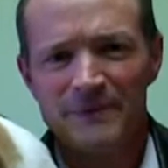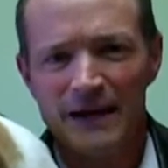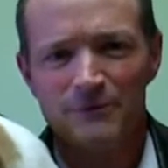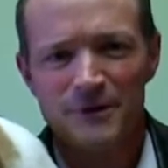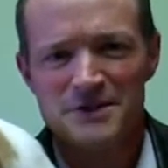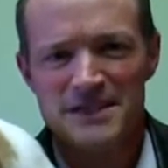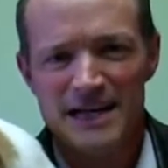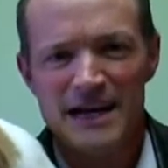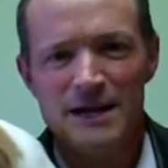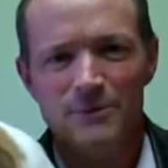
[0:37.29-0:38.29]
That real
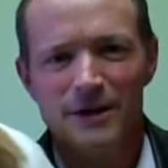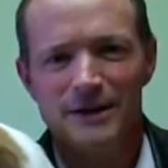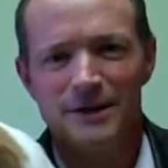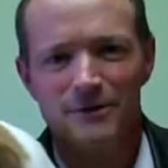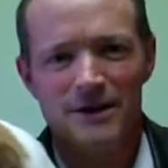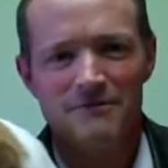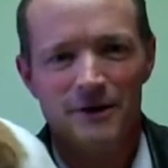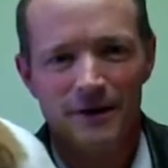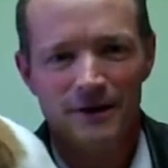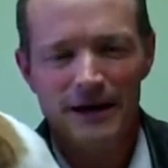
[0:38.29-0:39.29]
skinny one in the
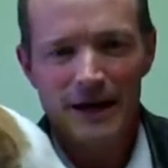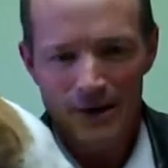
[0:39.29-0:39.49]
graveyard?